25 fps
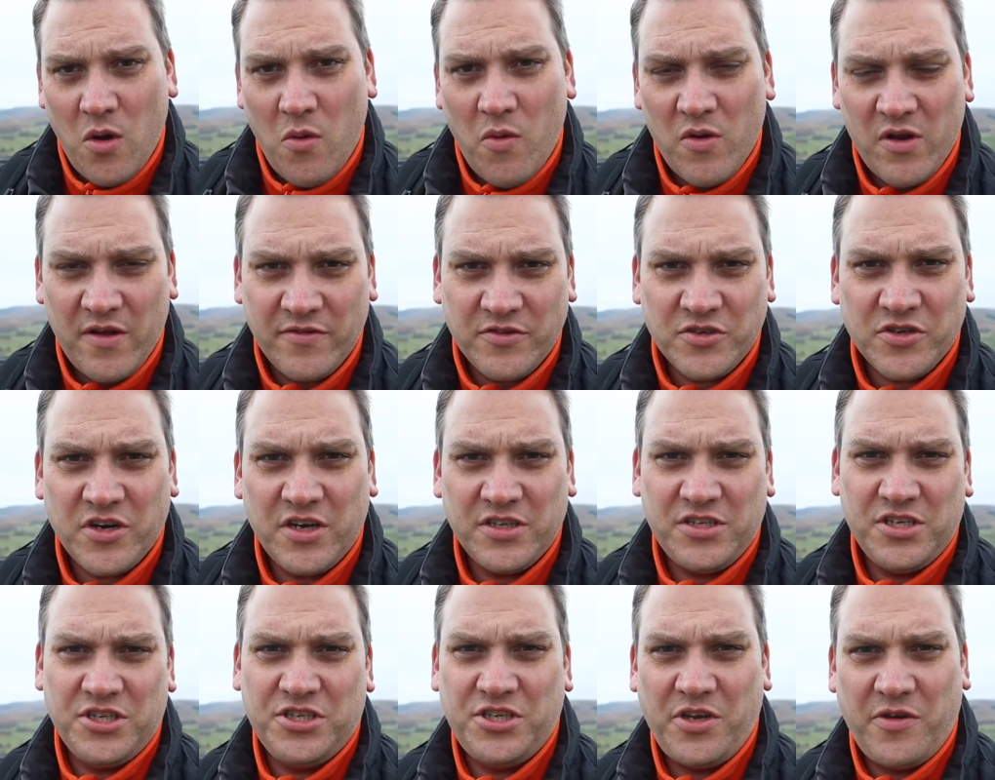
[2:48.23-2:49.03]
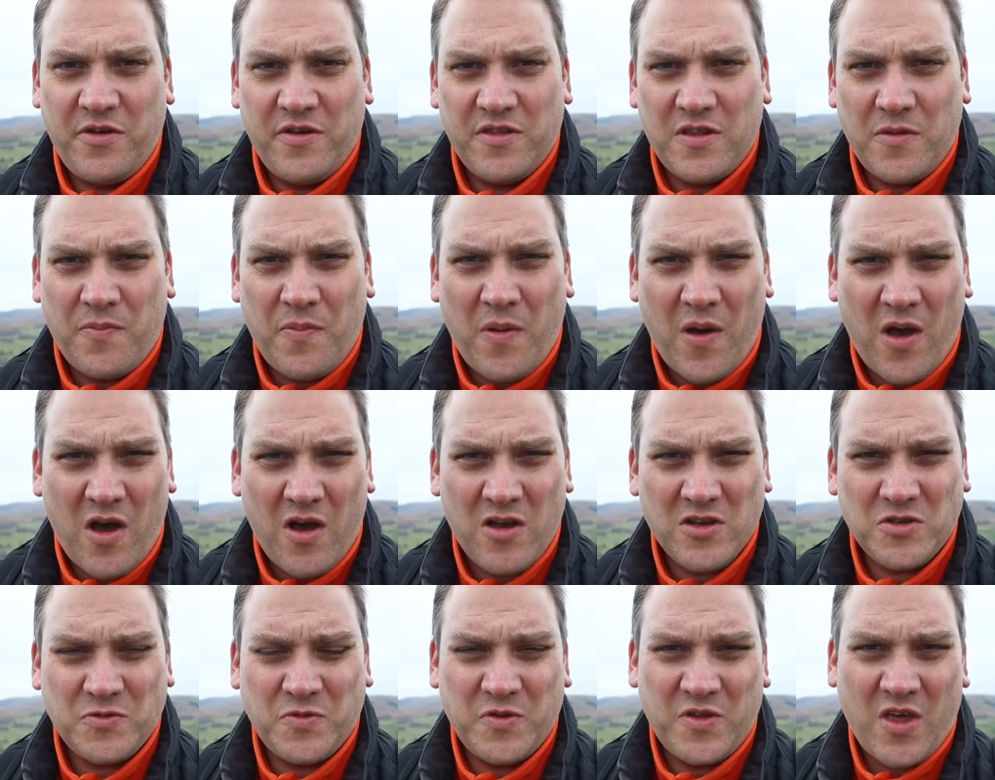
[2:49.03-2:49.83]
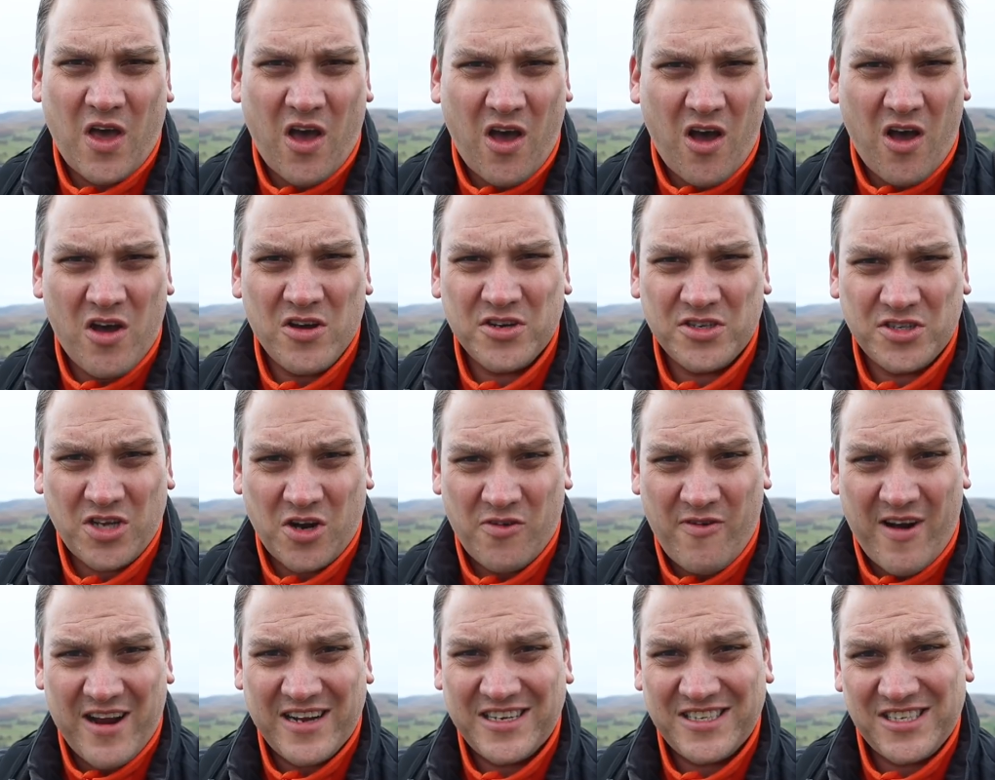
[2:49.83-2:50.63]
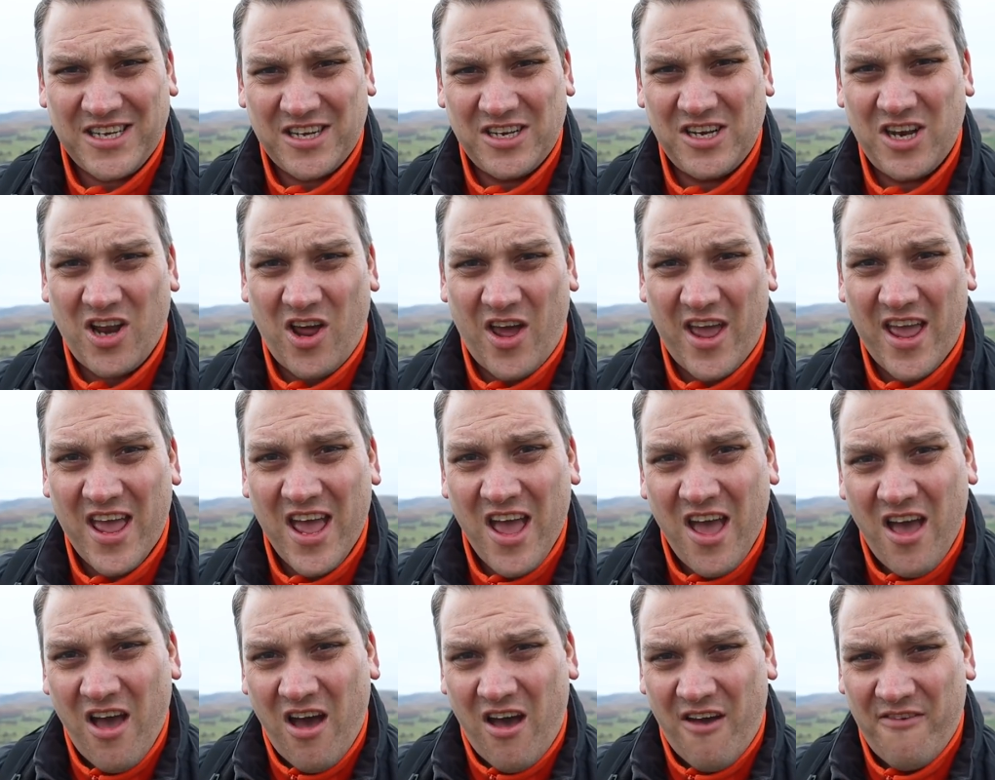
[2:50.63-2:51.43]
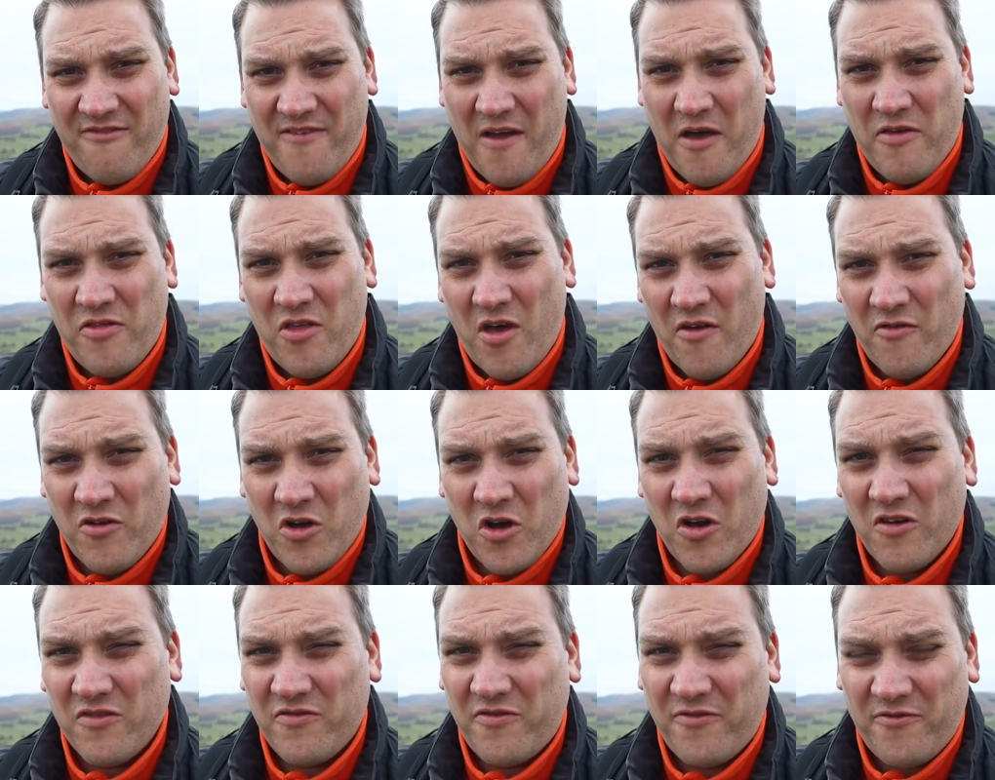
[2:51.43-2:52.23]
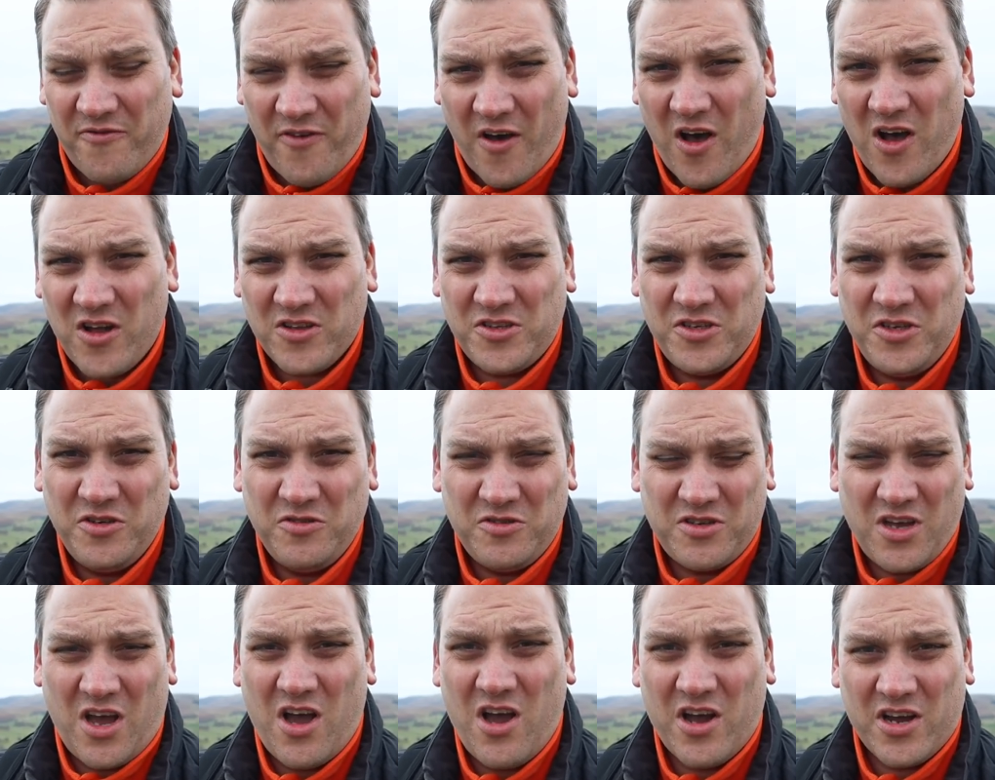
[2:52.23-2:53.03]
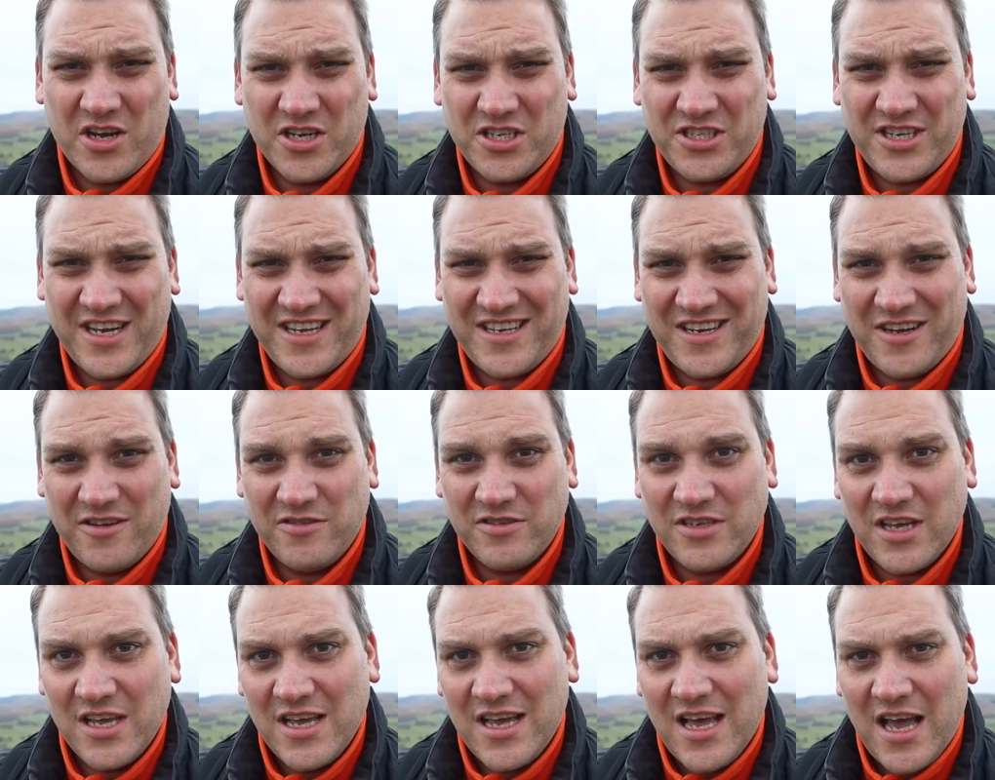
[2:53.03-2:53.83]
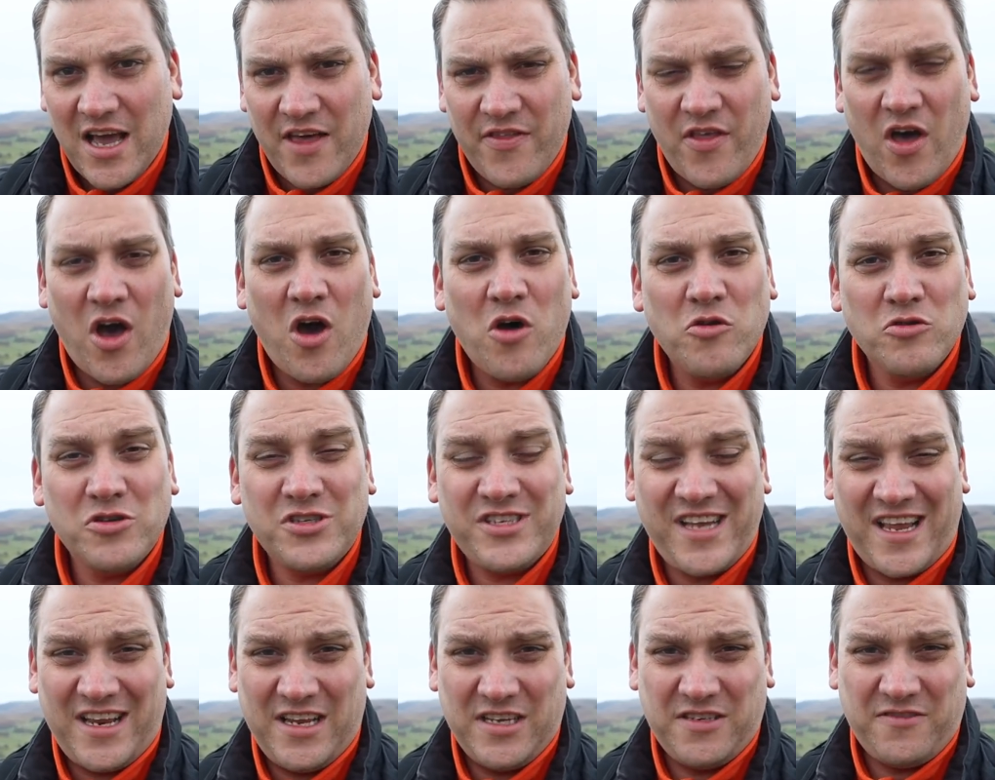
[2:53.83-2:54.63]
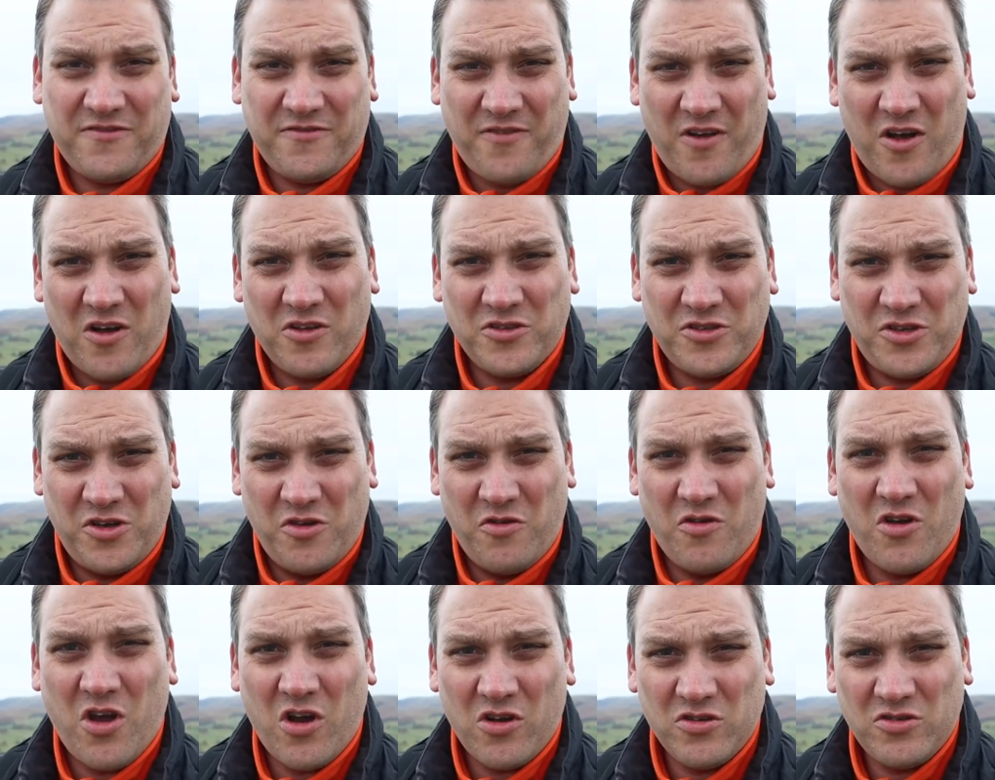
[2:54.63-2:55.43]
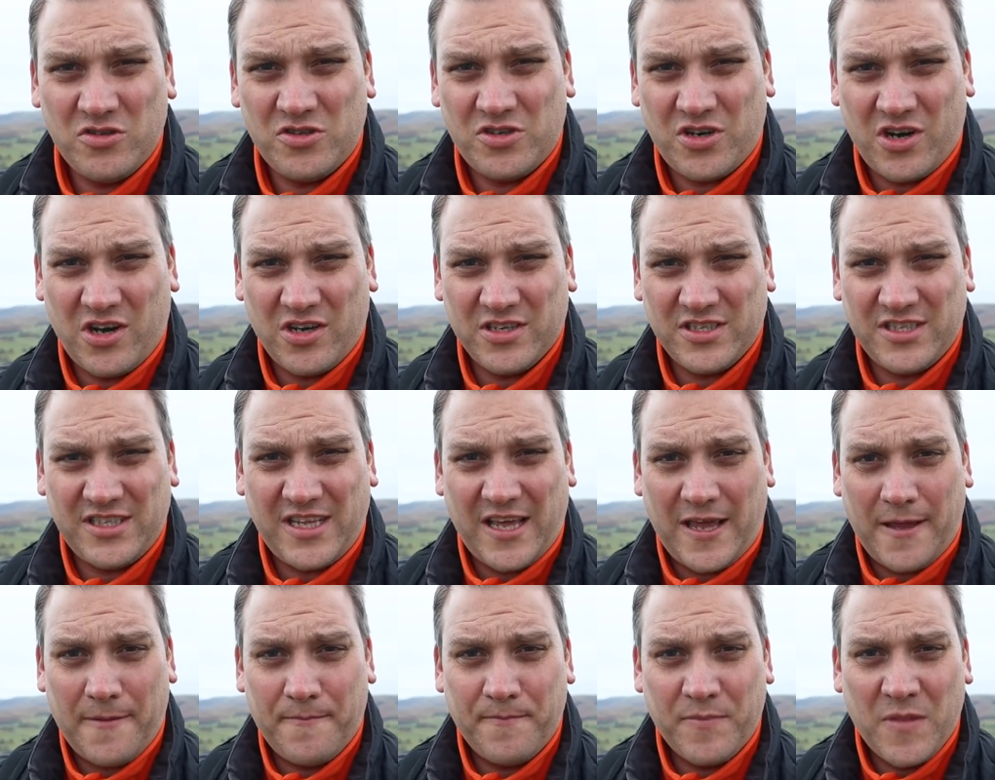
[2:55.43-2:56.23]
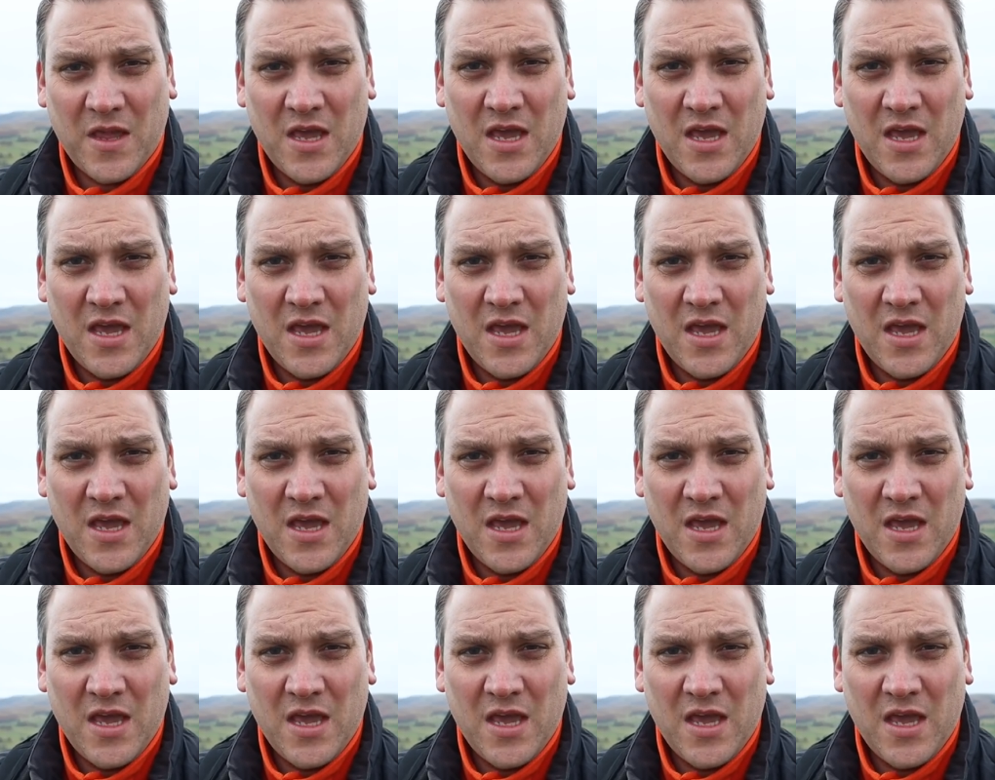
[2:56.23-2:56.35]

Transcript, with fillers: When I've tried to shoot in the past with harsh direct sunlight, I found that I've got far too dark shadows and the whole scene is far too contrasty.